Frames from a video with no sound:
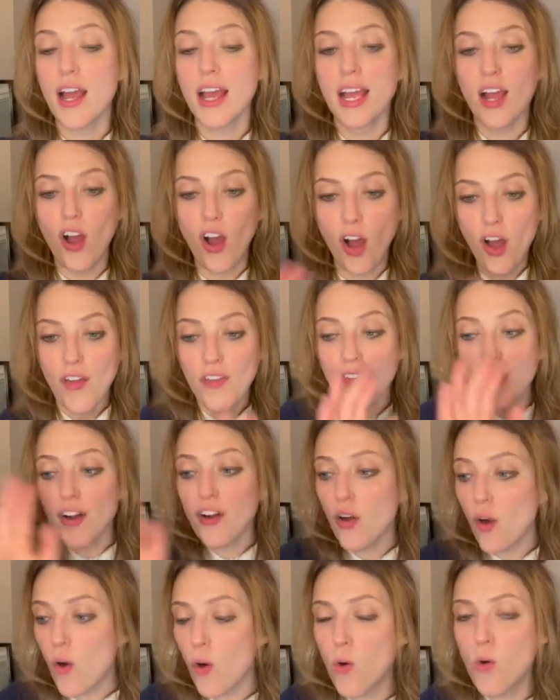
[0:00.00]
On
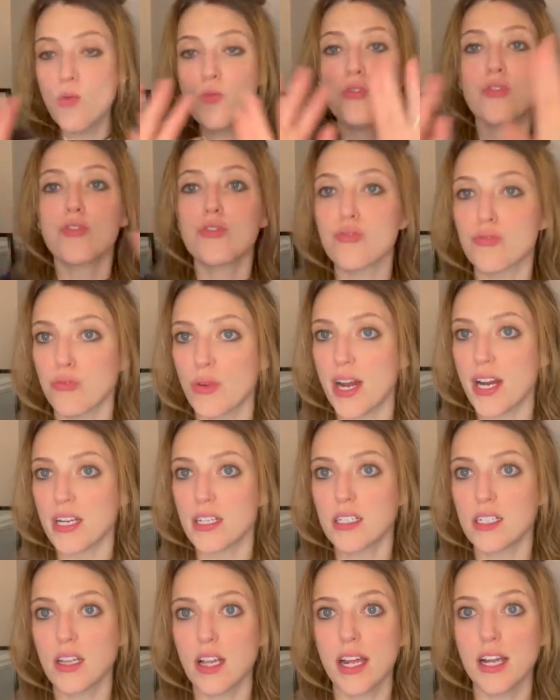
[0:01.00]
their own,
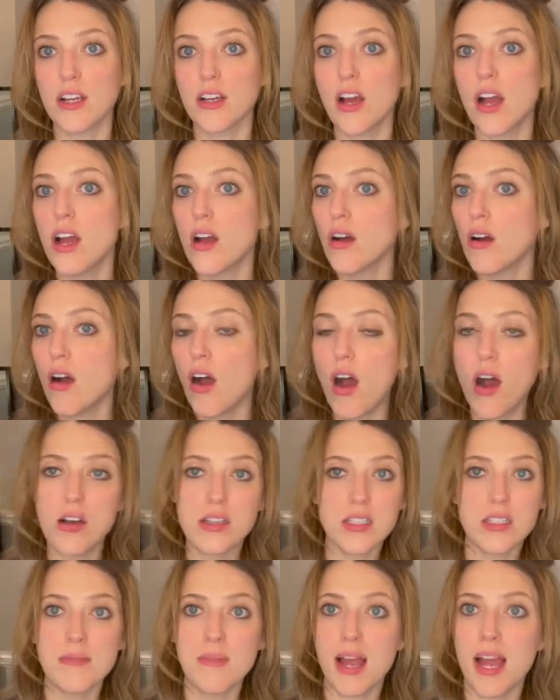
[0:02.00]
great, like
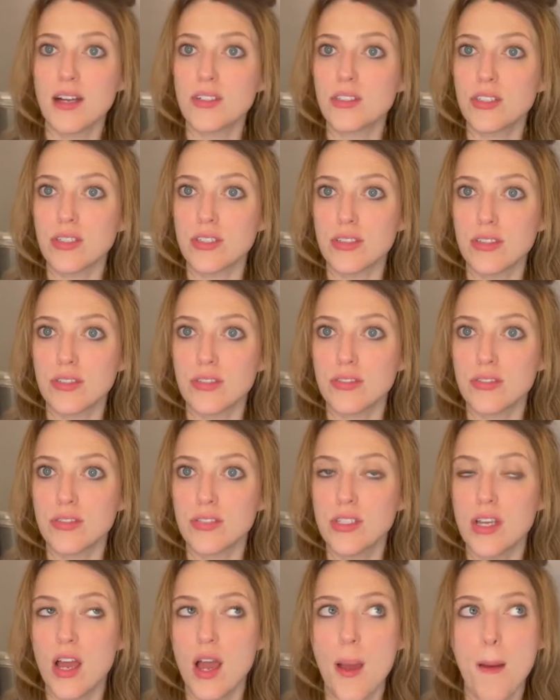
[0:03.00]
awesome actors,
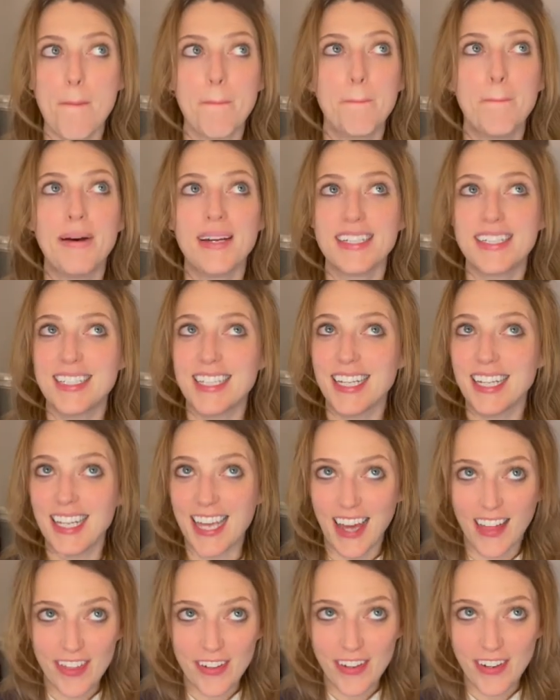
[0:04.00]
but
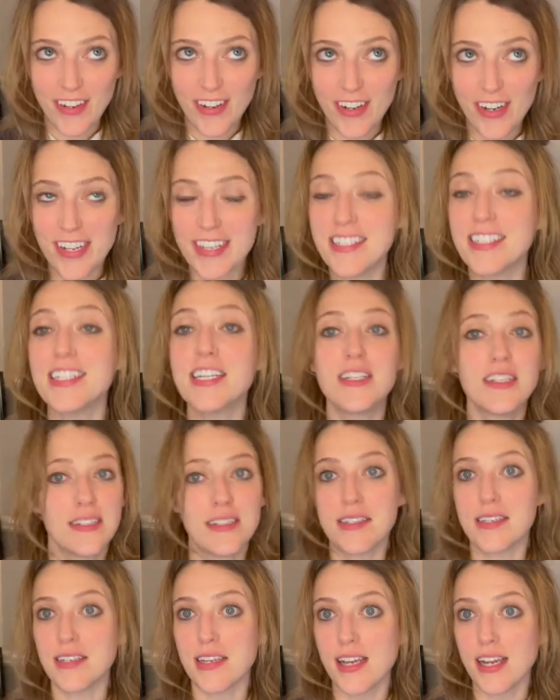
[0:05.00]
together, didn't
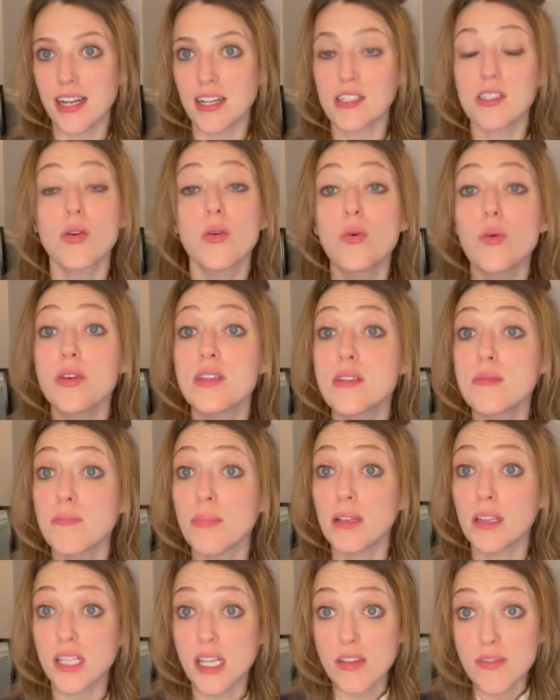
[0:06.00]
see it. So it wasn't
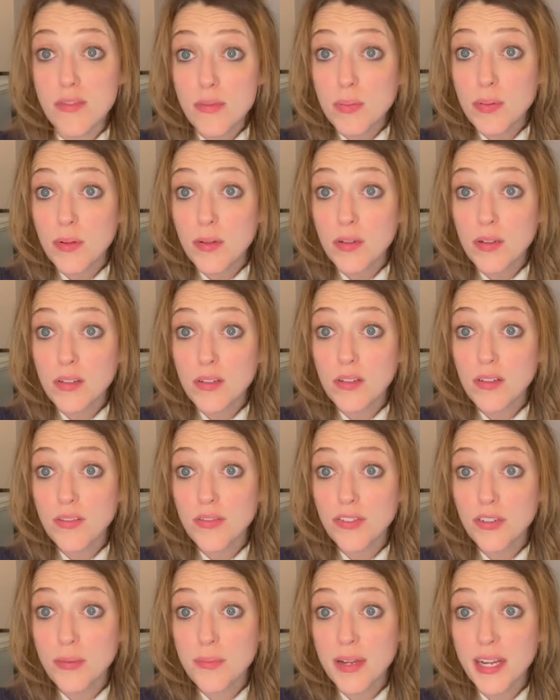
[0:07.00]
believable
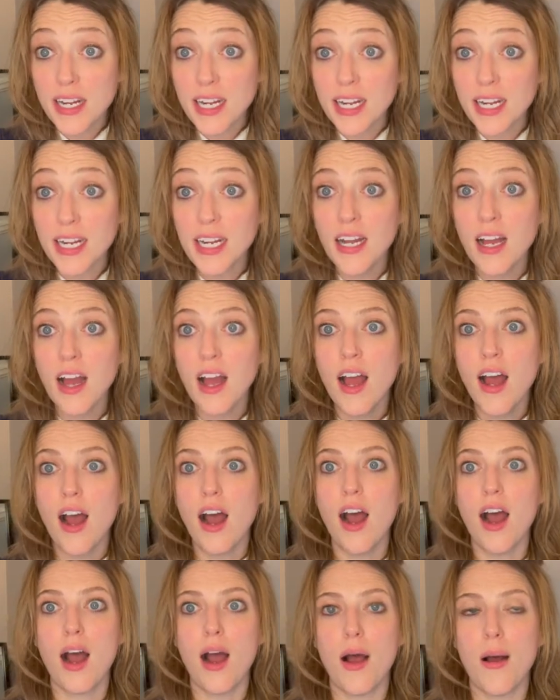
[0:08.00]
for me.
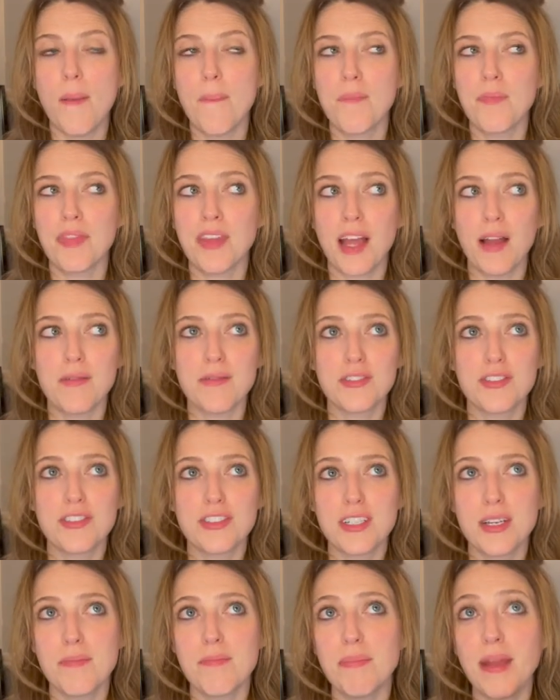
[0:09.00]
I'm
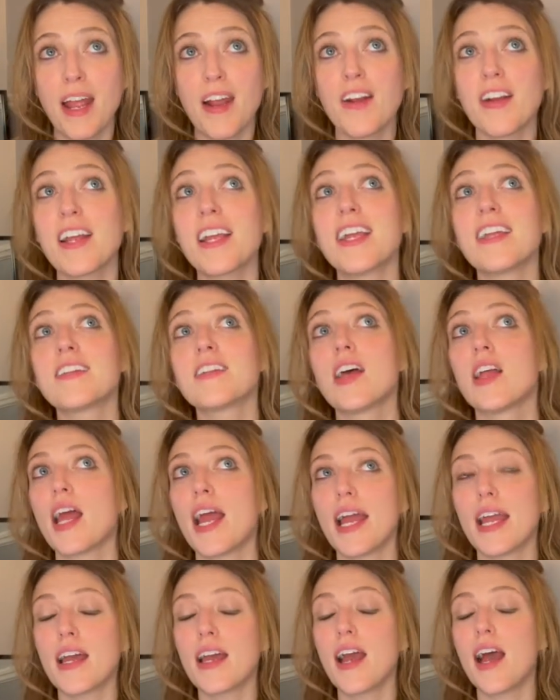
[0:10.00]
comparing it to
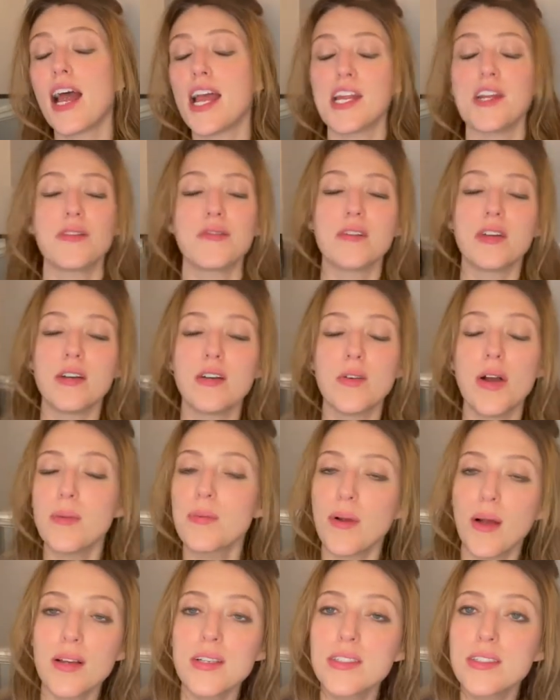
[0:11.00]
like, I don't know, I
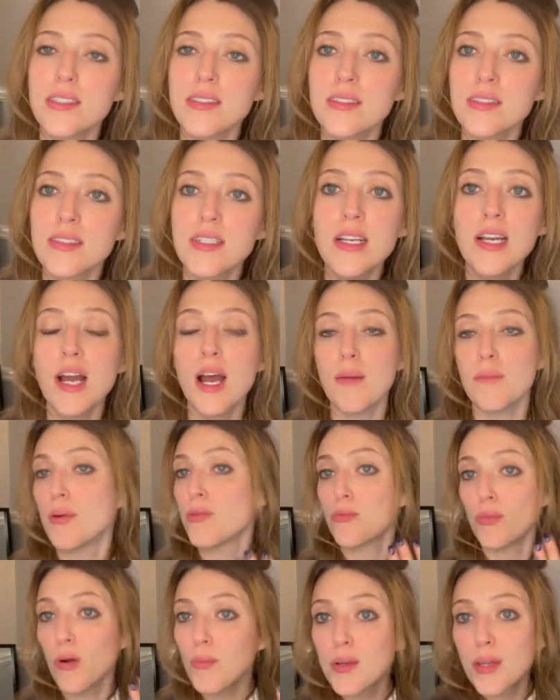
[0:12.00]
probably shouldn't, but
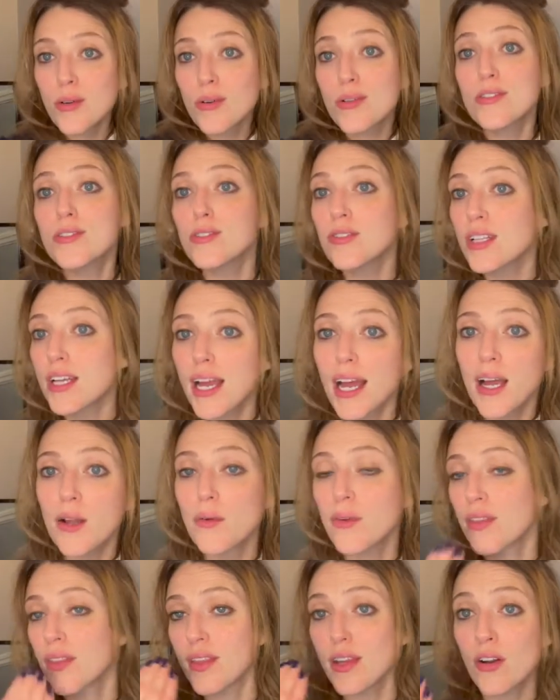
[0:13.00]
Romeo and Juliet
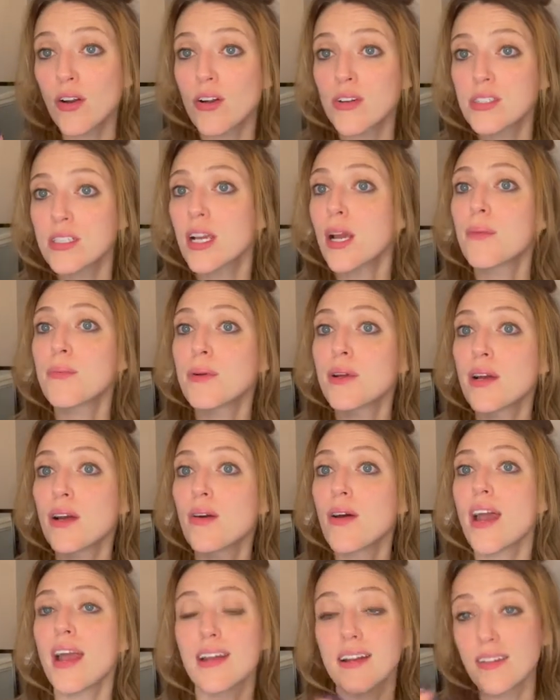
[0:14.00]
with Leonardo DiCaprio
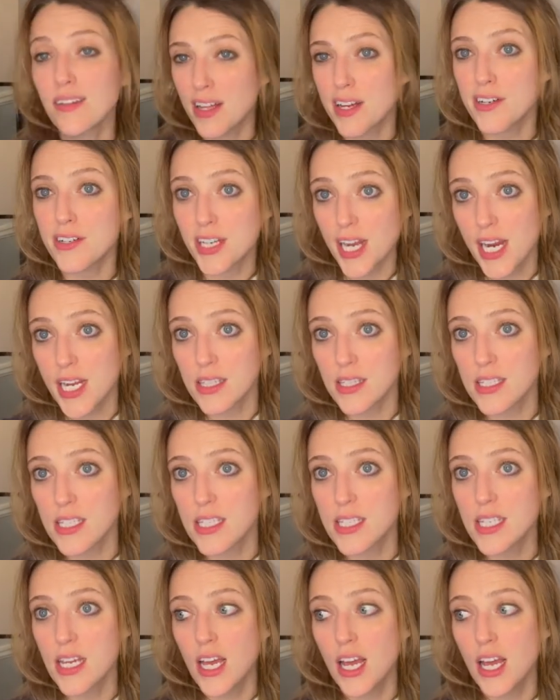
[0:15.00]
and Claire Danes.